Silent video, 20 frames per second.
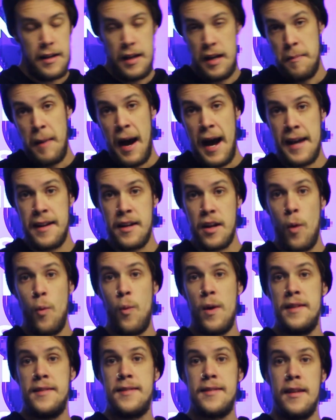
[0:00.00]
in mind
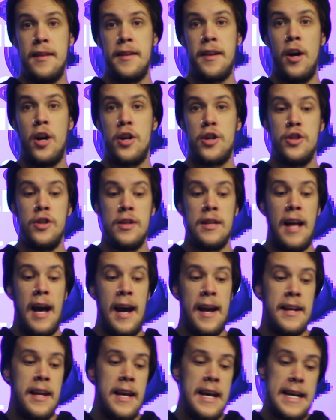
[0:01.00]
when selling art
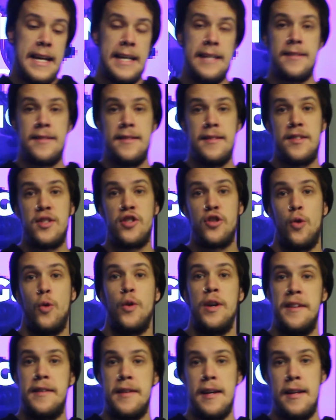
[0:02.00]
online is the
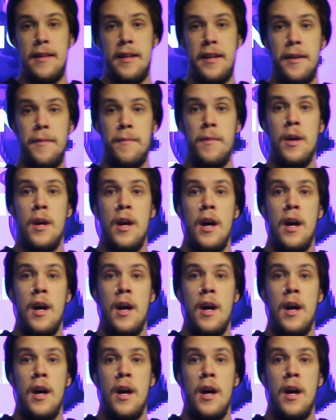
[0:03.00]
storytelling.